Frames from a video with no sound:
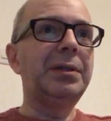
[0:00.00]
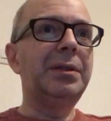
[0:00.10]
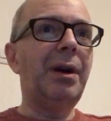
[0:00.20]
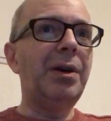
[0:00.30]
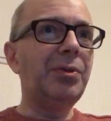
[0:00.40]

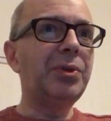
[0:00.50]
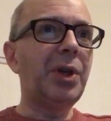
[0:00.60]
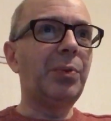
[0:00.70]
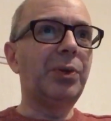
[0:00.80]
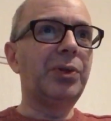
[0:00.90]
that I
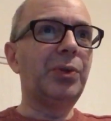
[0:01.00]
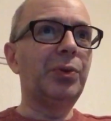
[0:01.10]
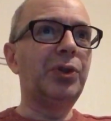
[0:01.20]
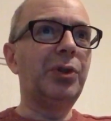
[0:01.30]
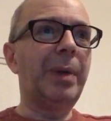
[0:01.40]
also want to
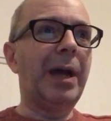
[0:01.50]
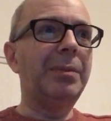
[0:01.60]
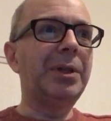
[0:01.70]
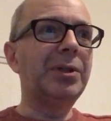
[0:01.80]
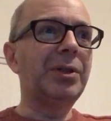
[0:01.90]
talk to you
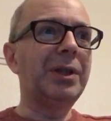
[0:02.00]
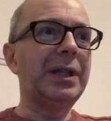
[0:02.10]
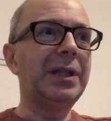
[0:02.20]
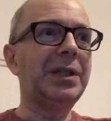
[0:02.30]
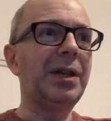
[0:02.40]
about, because I
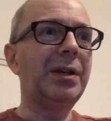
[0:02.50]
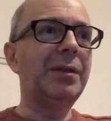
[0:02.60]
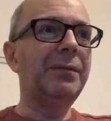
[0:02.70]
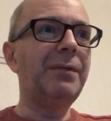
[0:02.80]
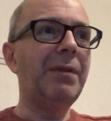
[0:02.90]
think it's
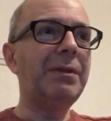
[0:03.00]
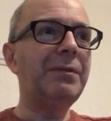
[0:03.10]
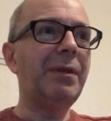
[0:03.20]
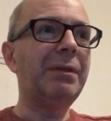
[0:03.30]
very, very